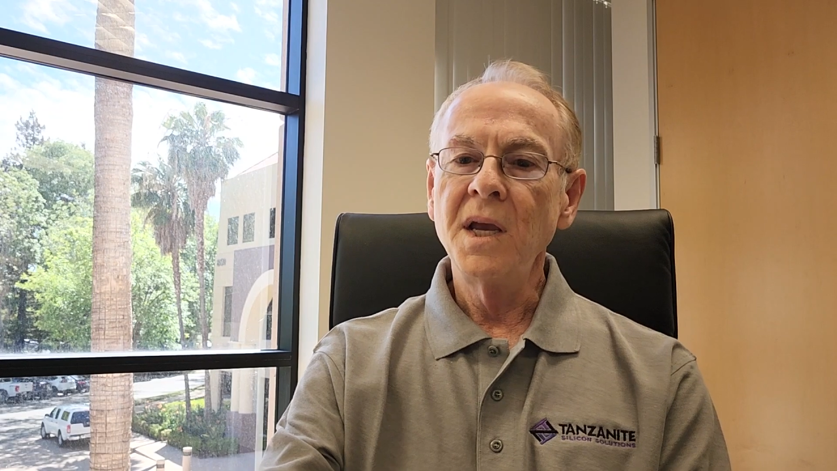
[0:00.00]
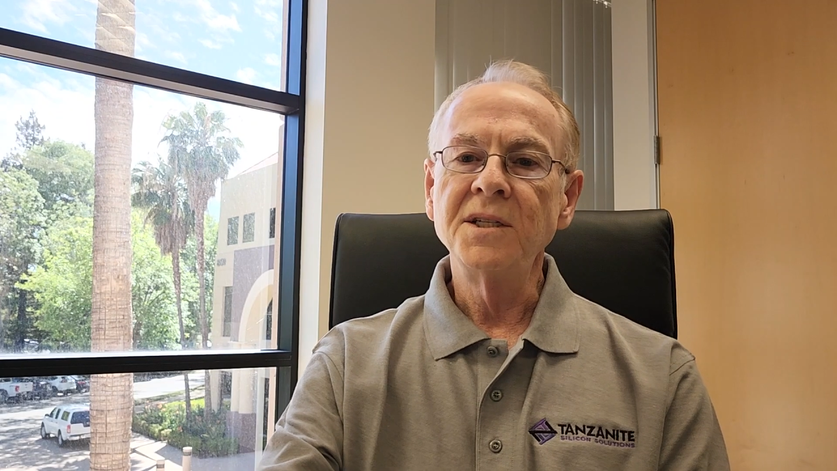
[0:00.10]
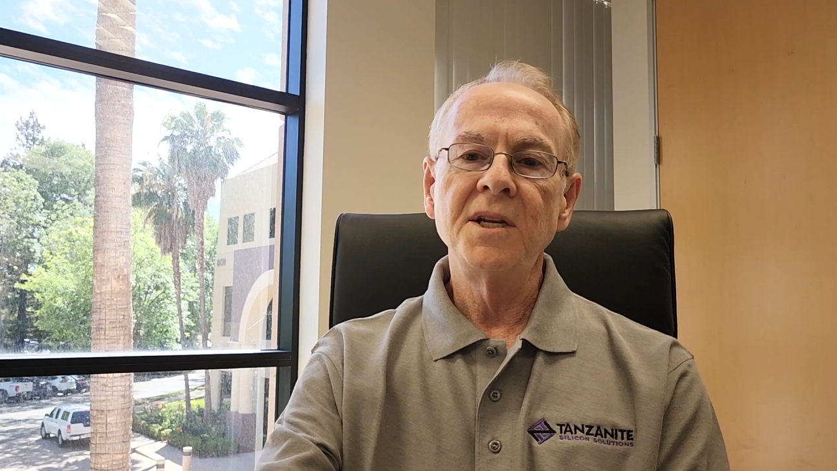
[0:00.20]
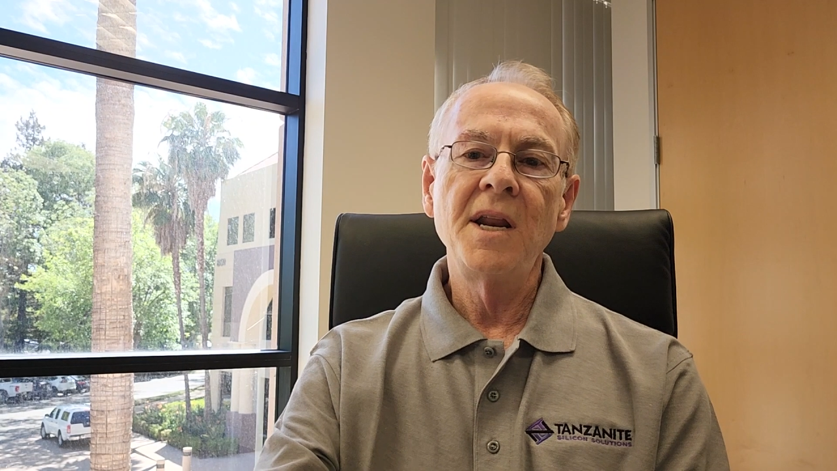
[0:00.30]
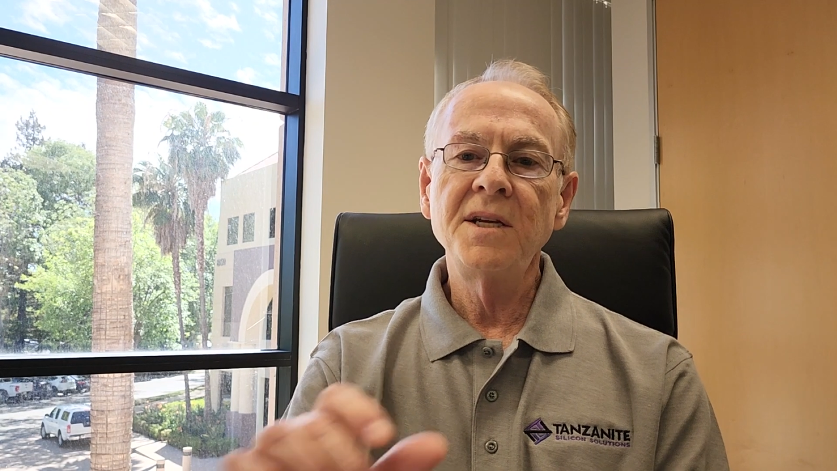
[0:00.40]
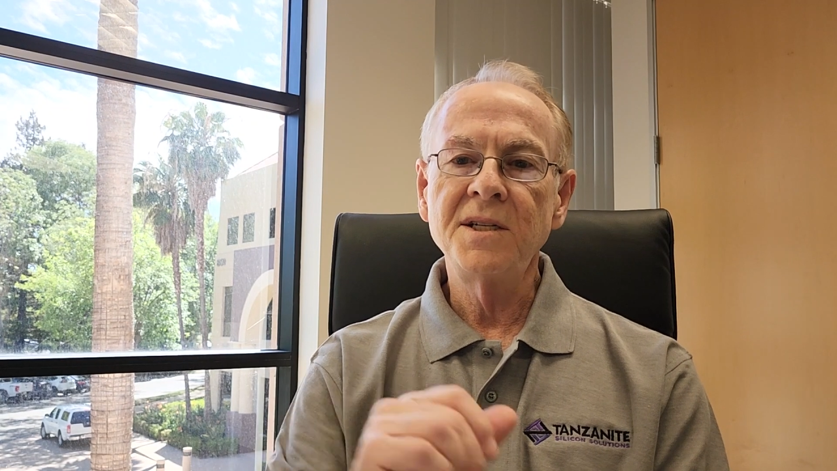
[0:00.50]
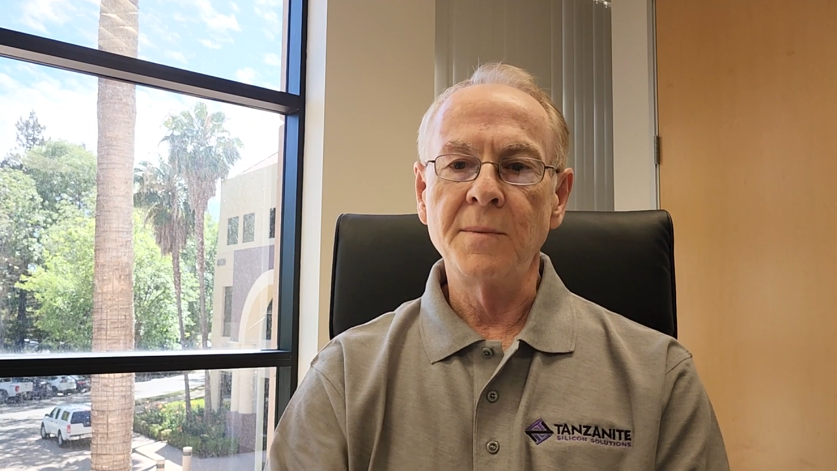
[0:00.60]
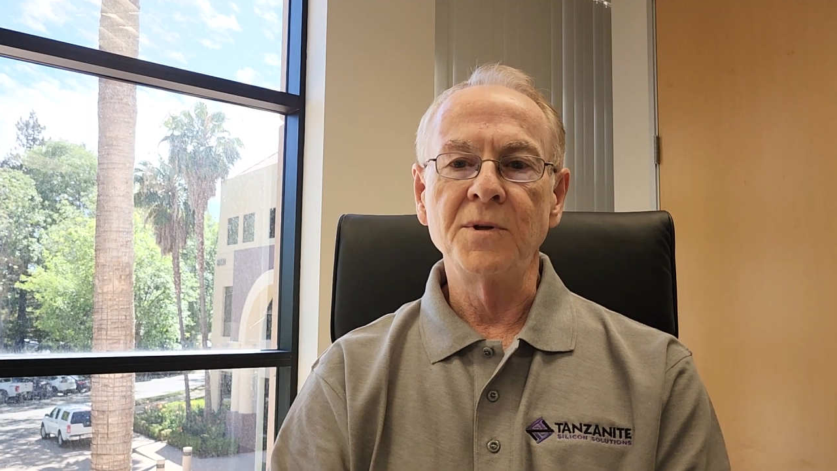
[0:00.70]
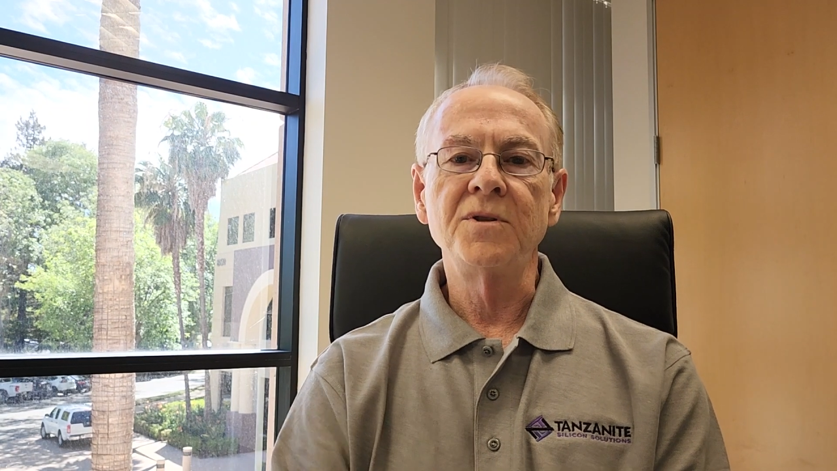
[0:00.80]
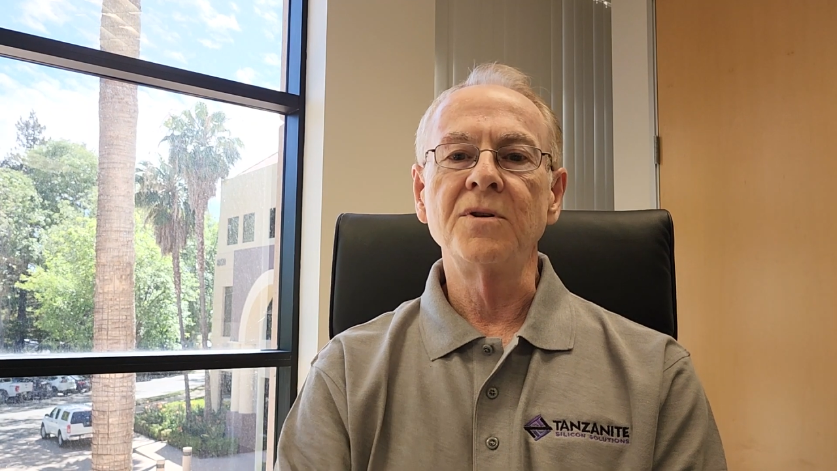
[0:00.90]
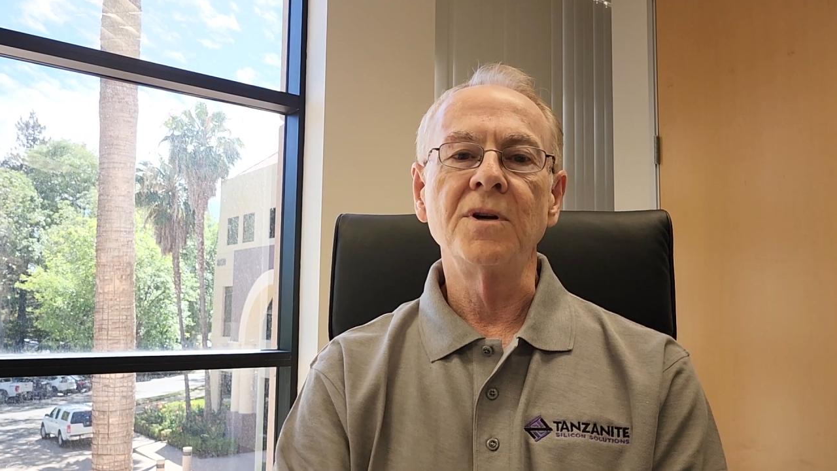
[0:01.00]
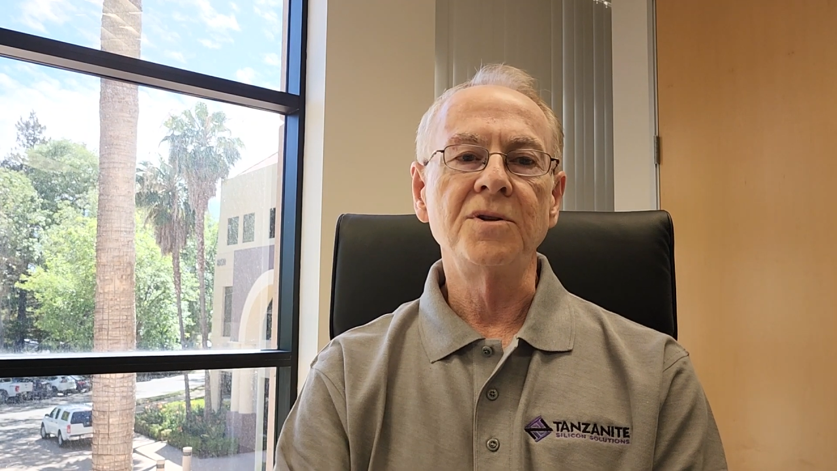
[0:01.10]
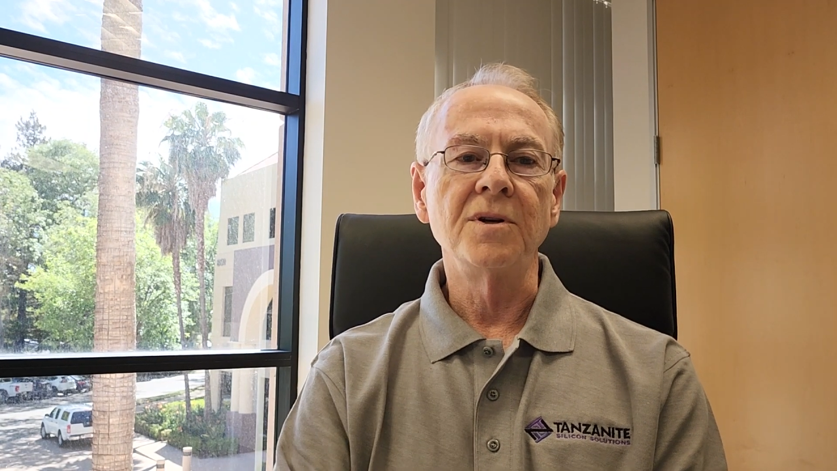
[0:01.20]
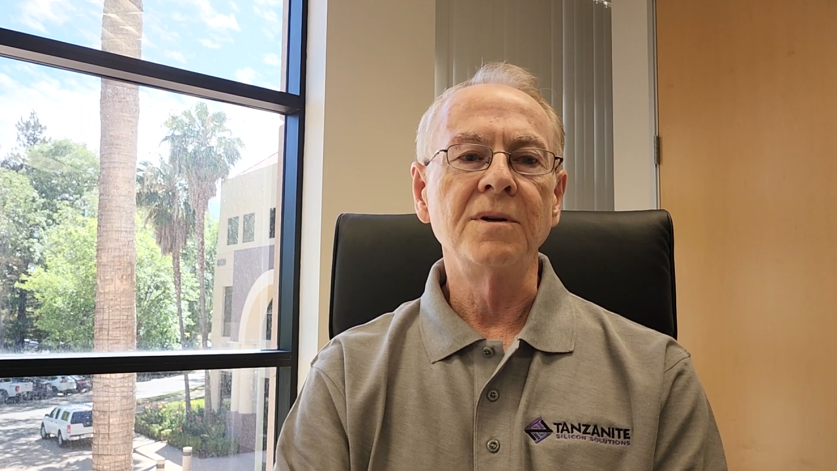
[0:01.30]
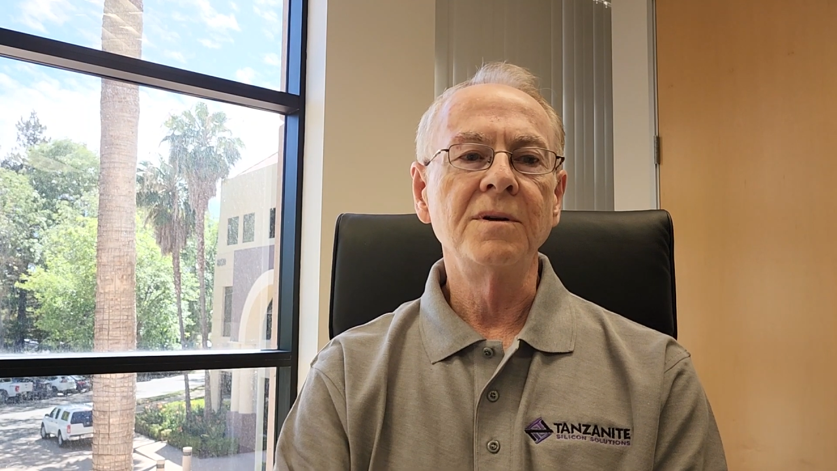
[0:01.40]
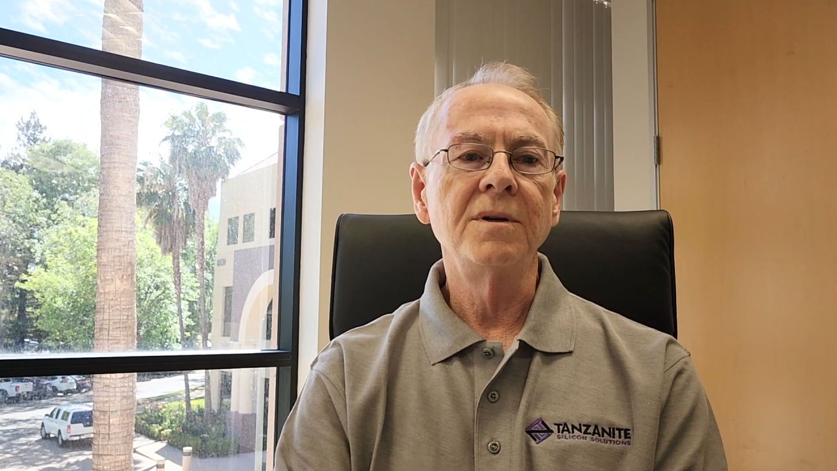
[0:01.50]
In today's demonstration,